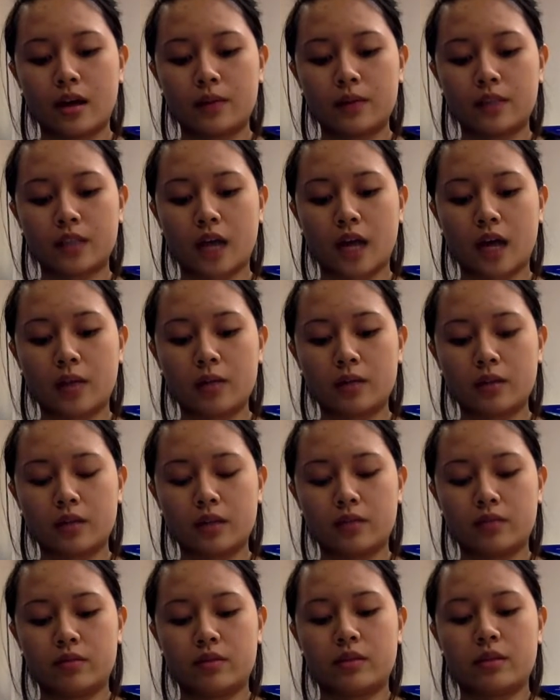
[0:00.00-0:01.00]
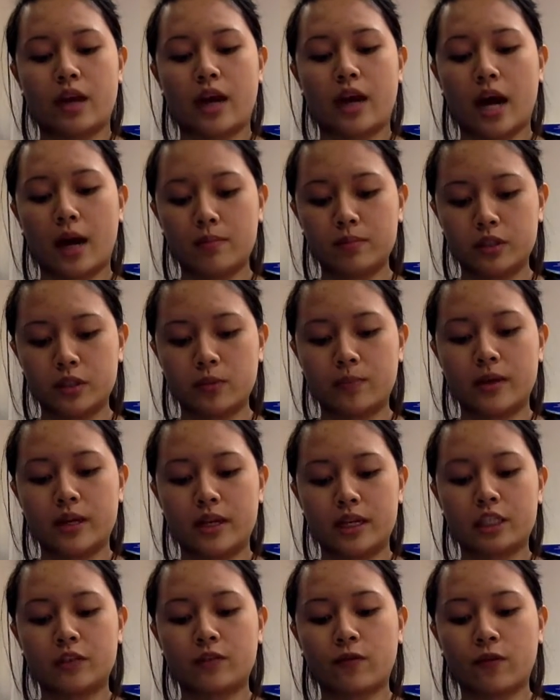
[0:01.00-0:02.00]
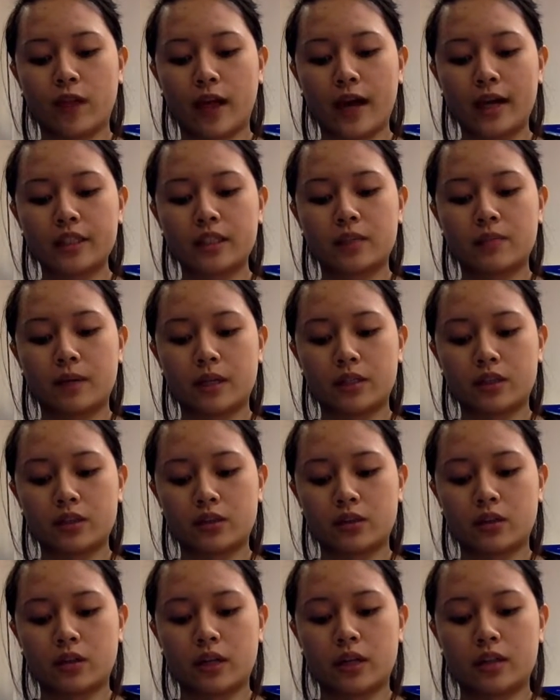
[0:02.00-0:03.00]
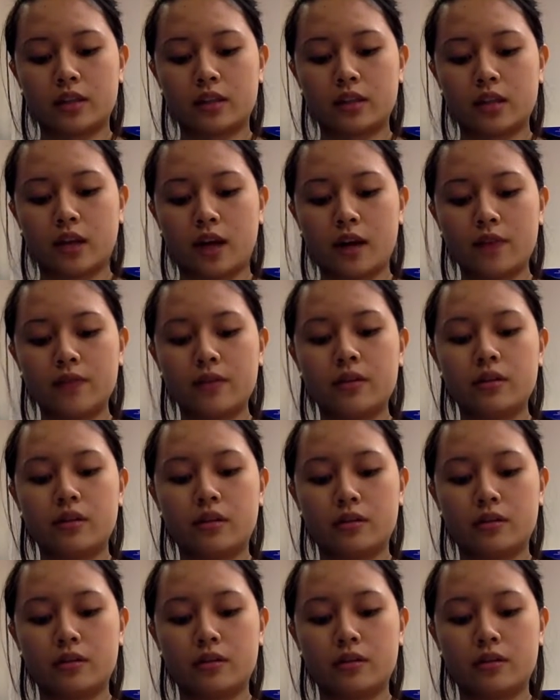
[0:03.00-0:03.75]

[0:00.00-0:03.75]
His abdomen is flat, symmetrical, and soft.